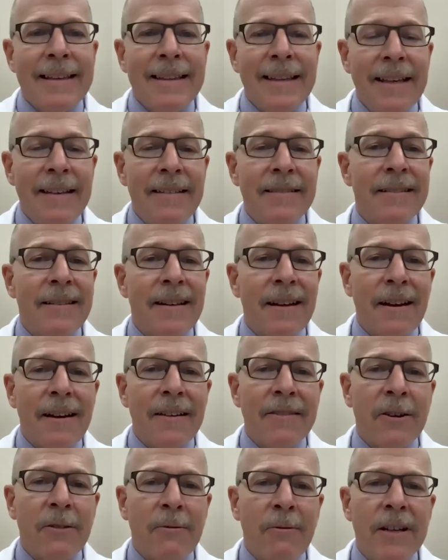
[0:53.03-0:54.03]
These and
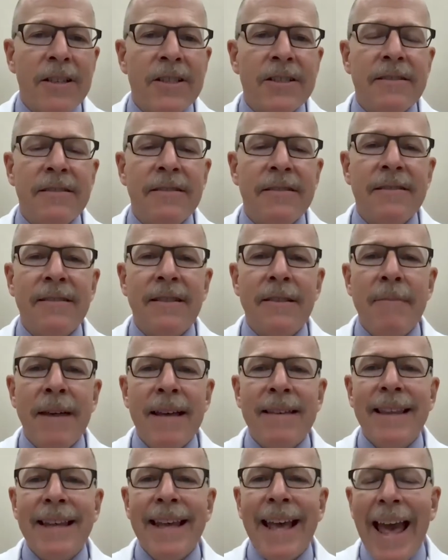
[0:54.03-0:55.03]
other questions
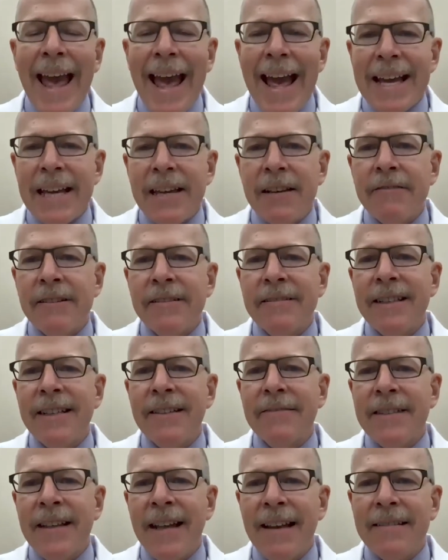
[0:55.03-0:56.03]
make the accuracy
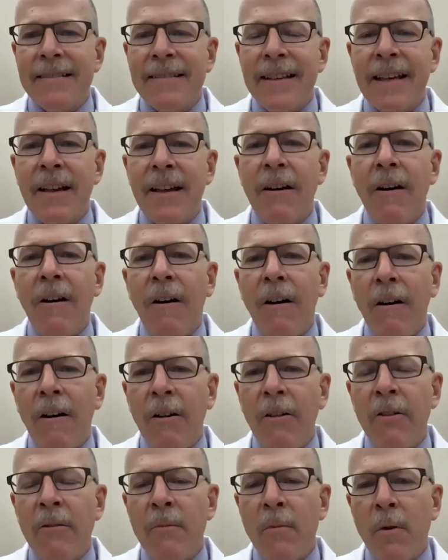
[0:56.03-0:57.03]
of testing all
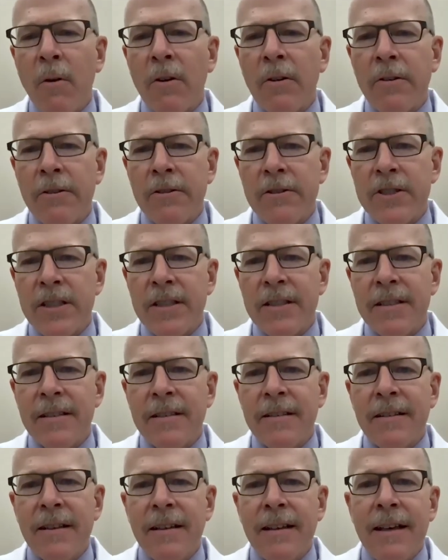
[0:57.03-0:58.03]
the more urgent.
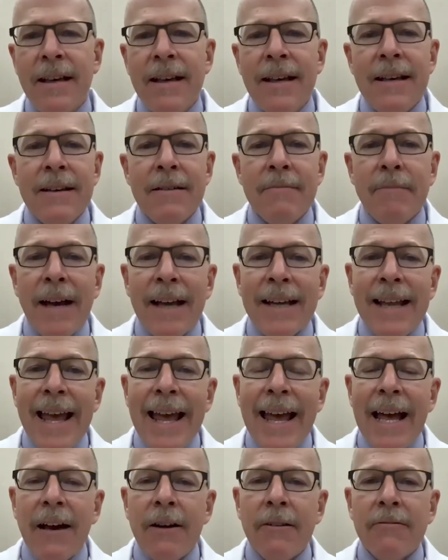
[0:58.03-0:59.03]
By
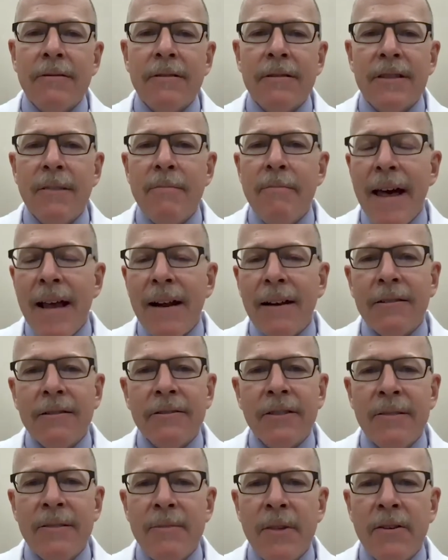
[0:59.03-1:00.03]
now, the medical
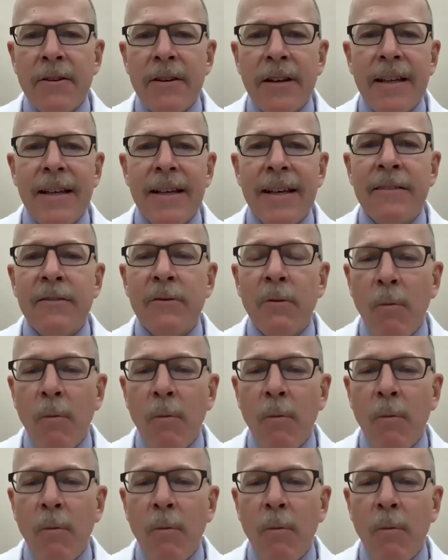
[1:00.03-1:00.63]
community is